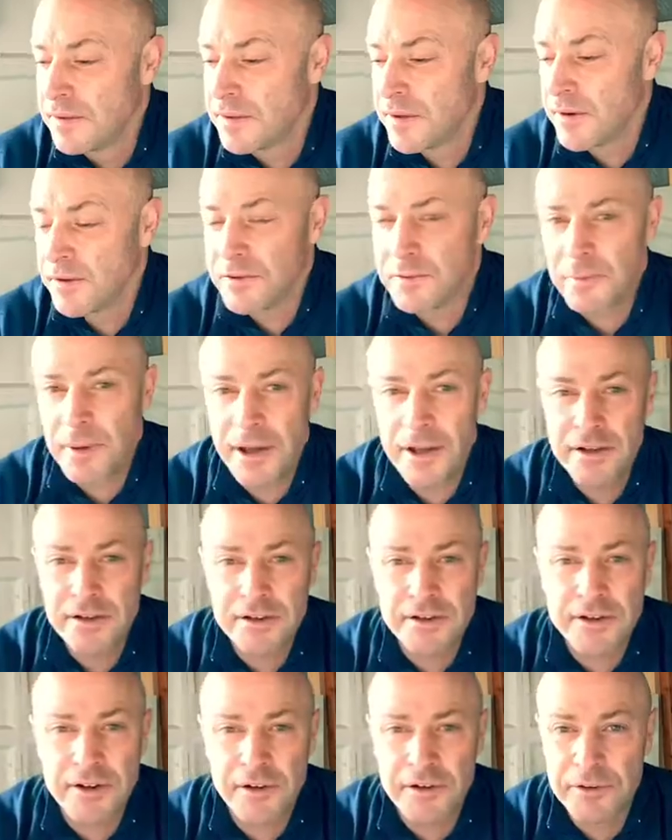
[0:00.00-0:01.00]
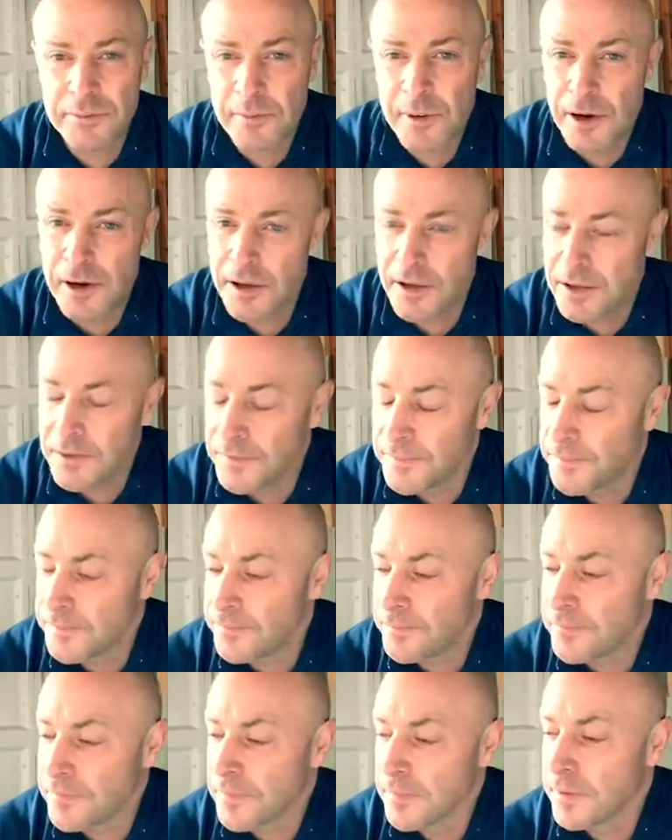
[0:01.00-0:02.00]
teres major, teres minor,
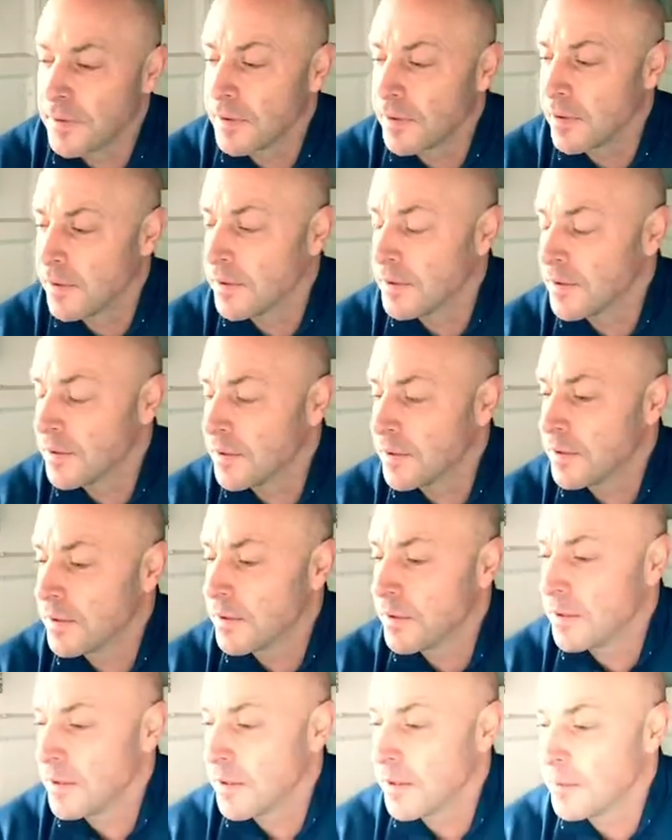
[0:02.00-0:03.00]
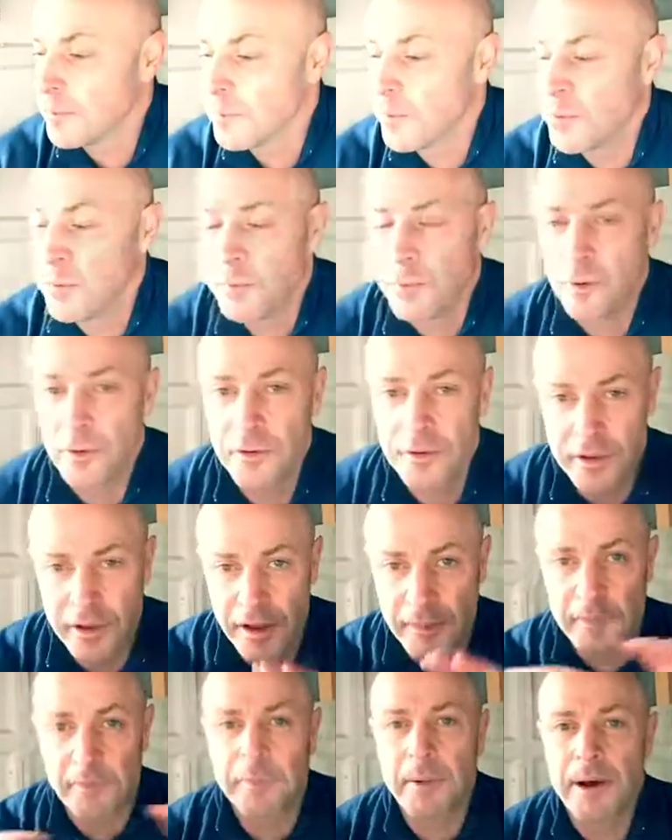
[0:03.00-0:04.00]
and more the
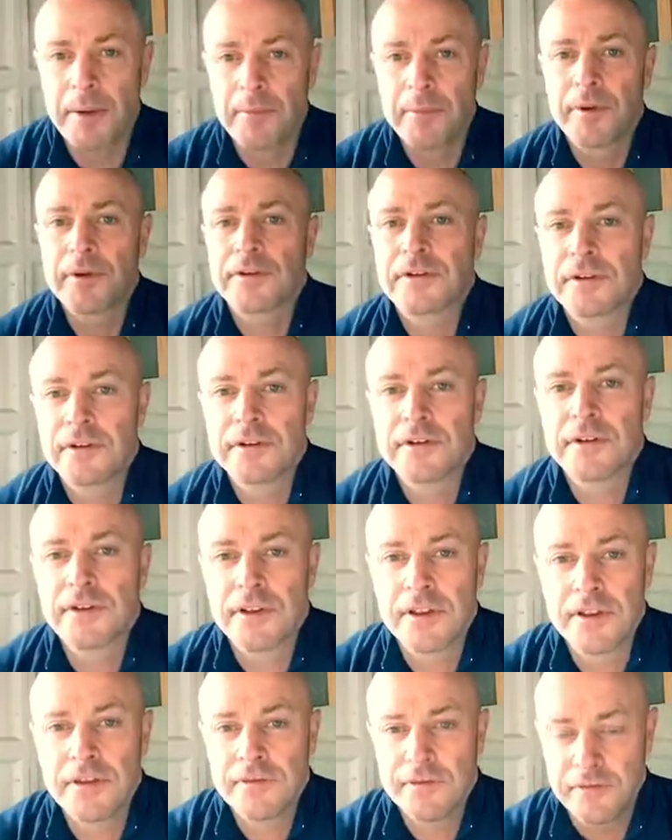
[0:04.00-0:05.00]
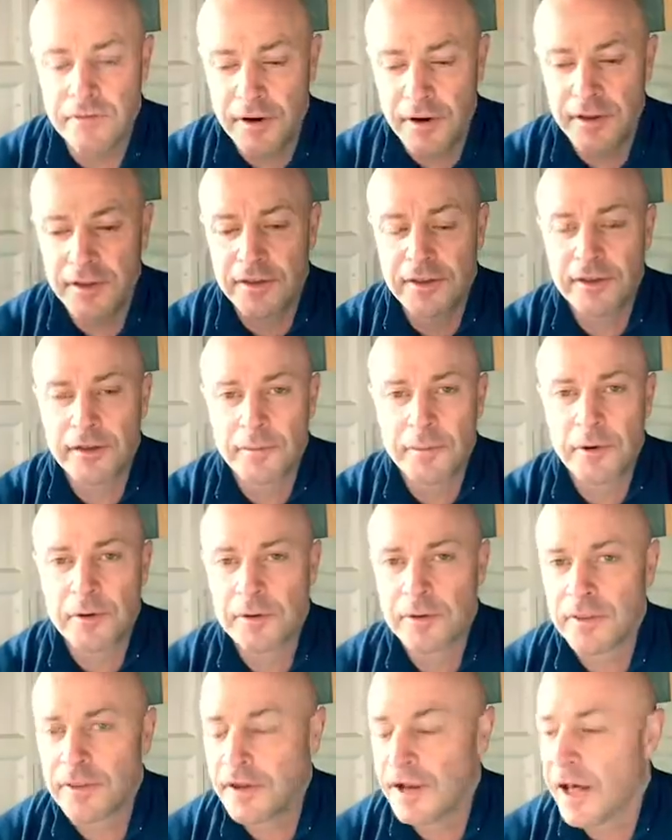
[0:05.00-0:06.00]
upper back musculature rather than the
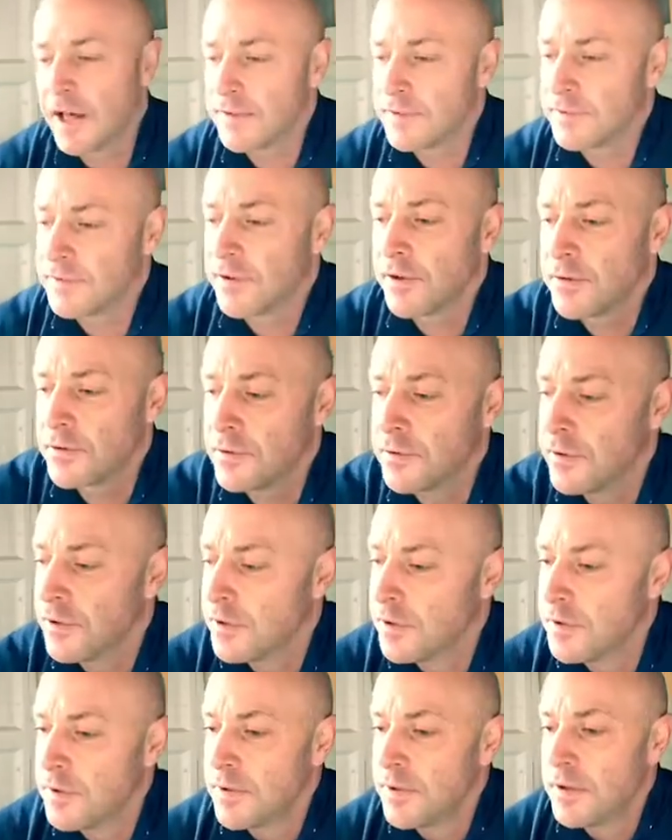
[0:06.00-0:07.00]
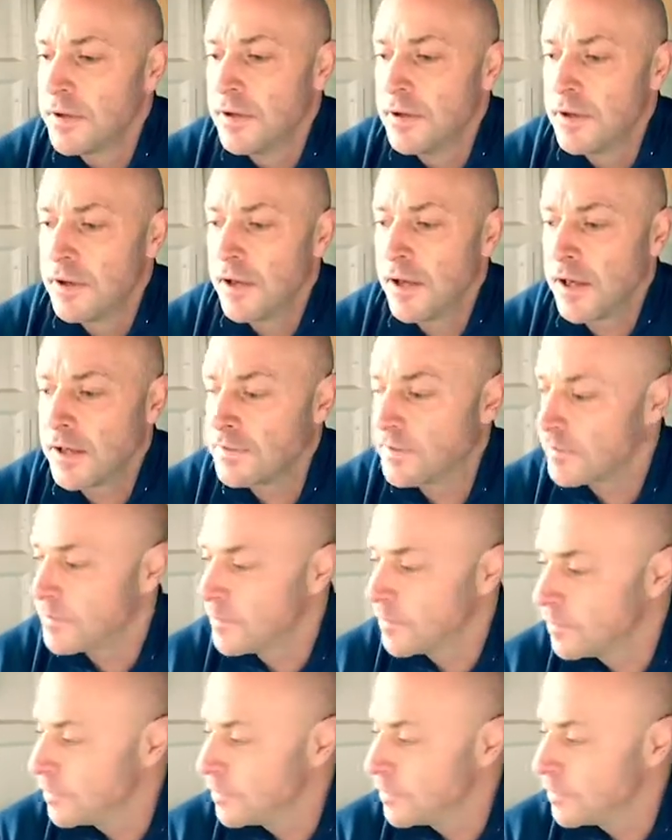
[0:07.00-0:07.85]
bulk of the lats. So it has its